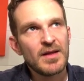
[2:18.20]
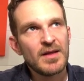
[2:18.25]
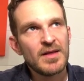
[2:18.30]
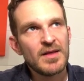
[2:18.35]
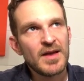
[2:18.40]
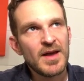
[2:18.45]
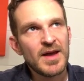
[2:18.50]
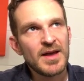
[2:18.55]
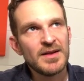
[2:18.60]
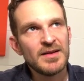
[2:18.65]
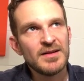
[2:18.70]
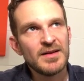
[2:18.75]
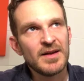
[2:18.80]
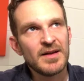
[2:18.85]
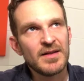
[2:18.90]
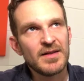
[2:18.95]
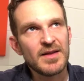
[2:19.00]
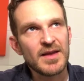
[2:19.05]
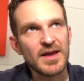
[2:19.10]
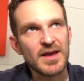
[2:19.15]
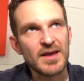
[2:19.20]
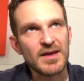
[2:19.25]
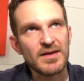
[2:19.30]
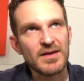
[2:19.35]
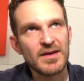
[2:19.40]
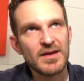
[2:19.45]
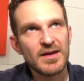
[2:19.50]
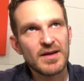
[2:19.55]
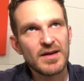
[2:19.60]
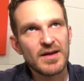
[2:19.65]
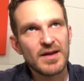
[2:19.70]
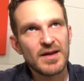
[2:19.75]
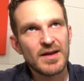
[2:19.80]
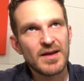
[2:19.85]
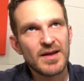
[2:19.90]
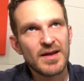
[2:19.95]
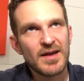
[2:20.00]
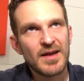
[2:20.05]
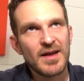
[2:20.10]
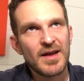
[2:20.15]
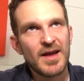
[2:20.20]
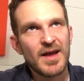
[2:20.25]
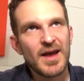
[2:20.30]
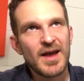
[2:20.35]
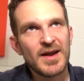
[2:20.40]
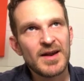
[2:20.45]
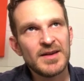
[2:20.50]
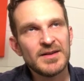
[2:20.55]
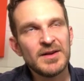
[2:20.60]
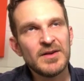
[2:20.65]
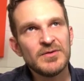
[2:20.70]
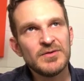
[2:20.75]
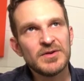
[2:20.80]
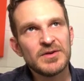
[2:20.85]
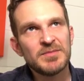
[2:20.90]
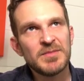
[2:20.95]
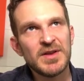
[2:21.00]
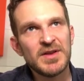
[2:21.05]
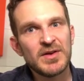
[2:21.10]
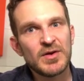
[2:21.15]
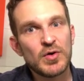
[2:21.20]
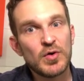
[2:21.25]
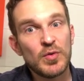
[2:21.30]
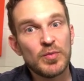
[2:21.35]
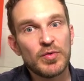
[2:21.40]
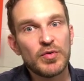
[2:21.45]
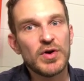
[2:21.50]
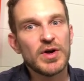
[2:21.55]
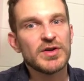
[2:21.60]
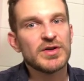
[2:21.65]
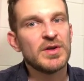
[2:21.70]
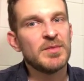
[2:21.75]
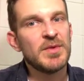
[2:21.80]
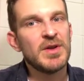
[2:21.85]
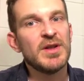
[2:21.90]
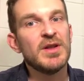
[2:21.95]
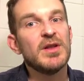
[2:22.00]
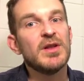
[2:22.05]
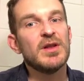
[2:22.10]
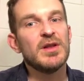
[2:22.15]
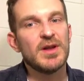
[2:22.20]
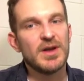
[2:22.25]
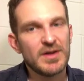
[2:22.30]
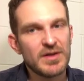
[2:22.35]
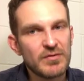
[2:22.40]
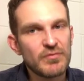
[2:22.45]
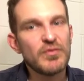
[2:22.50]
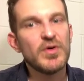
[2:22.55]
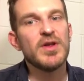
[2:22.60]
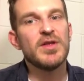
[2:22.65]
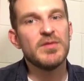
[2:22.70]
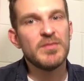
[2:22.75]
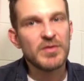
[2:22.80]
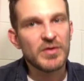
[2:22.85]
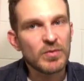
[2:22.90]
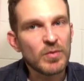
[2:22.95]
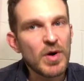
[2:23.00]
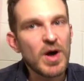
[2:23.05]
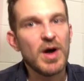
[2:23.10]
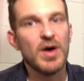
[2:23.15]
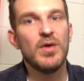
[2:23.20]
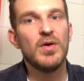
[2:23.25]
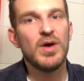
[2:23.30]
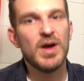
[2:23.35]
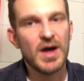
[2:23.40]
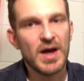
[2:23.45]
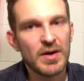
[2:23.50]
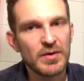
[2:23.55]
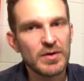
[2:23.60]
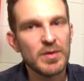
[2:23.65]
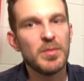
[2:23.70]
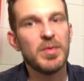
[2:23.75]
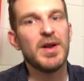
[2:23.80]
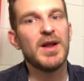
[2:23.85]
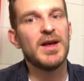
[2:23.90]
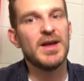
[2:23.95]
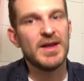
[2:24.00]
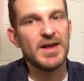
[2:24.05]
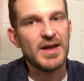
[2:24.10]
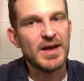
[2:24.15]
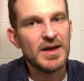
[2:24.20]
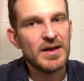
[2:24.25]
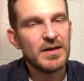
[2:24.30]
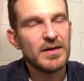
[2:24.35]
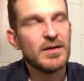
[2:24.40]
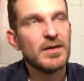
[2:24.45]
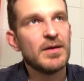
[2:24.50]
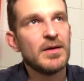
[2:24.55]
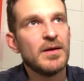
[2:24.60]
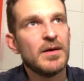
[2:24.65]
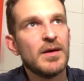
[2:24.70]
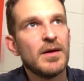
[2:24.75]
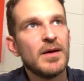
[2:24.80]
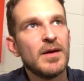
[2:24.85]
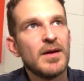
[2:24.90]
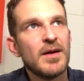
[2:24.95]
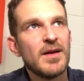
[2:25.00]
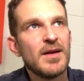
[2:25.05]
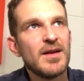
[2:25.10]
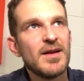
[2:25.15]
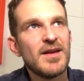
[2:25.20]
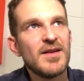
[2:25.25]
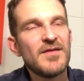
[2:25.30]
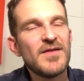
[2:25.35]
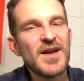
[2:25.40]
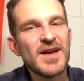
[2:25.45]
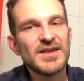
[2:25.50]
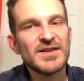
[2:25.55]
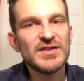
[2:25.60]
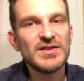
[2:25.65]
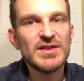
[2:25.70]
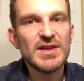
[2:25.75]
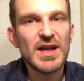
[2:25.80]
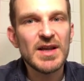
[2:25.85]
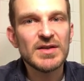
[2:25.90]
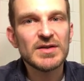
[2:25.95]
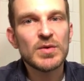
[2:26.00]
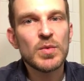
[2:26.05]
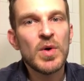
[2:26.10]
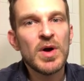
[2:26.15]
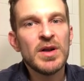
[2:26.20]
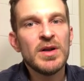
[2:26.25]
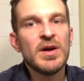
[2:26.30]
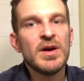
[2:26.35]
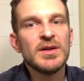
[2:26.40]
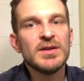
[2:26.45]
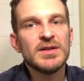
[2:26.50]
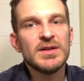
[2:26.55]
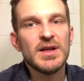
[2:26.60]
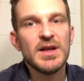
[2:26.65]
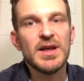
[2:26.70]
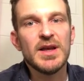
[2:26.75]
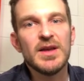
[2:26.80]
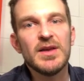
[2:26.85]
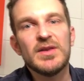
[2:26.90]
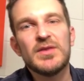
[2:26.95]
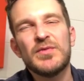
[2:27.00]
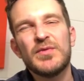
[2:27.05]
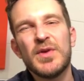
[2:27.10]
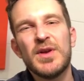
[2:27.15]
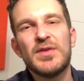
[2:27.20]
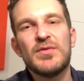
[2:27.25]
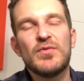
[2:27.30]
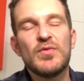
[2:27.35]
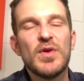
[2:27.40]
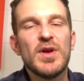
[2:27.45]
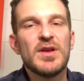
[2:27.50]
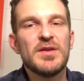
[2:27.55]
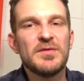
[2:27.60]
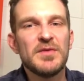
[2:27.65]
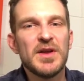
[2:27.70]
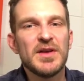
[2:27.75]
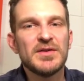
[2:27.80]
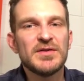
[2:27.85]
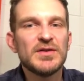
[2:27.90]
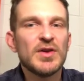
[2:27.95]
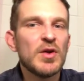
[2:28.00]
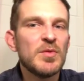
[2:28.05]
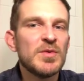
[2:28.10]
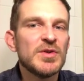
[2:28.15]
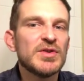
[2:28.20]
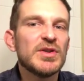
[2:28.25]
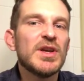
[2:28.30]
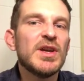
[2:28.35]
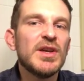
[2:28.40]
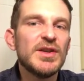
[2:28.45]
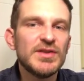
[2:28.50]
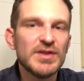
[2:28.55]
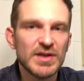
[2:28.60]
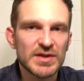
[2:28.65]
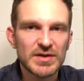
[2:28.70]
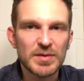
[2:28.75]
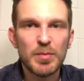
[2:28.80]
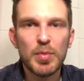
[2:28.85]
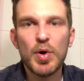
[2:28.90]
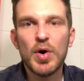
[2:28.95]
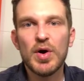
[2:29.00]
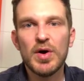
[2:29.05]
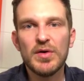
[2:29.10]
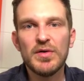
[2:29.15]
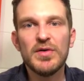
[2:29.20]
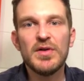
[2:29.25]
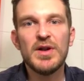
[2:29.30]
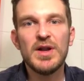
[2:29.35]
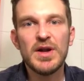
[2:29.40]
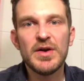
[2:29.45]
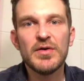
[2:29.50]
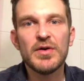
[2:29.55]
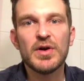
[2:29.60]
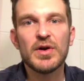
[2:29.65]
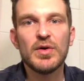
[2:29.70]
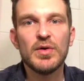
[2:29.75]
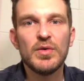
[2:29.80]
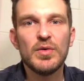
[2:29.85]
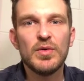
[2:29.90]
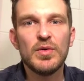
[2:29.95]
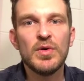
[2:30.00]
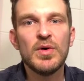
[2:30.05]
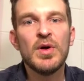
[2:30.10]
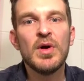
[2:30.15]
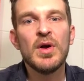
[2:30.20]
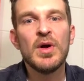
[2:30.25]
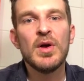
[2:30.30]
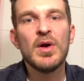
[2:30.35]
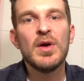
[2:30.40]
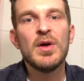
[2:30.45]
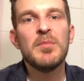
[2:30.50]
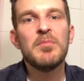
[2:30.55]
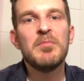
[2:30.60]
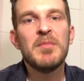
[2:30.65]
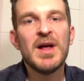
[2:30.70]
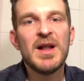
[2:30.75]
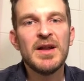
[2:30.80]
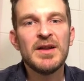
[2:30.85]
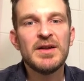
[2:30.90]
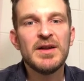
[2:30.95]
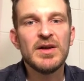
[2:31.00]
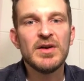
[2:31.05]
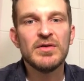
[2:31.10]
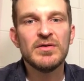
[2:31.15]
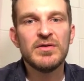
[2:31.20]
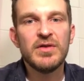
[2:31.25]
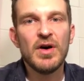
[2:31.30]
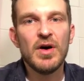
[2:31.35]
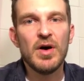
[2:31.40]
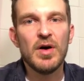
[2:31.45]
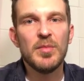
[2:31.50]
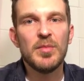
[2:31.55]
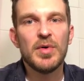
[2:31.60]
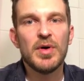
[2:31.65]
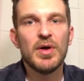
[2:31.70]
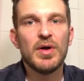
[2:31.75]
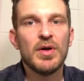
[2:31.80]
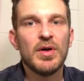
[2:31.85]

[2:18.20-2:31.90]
then and I don't just mean the chord progression, I mean like the rhythm as well, how you're playing it. If that sits quite nicely, it's so much easier to put the lyrical melody on top.